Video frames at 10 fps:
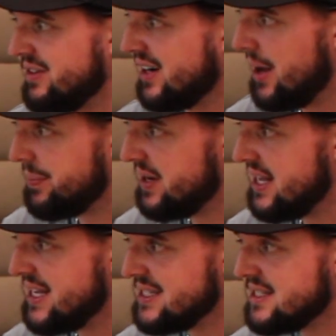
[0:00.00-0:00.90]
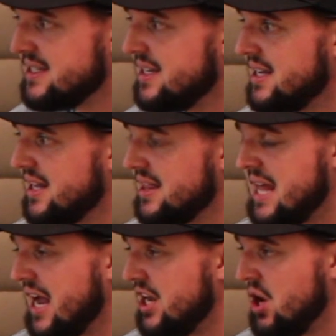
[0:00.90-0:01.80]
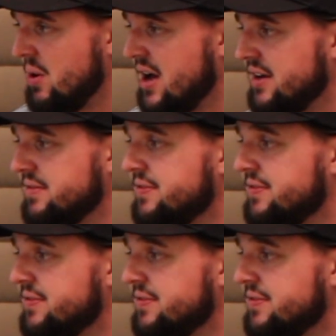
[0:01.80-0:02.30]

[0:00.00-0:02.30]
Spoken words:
companies that I knew of.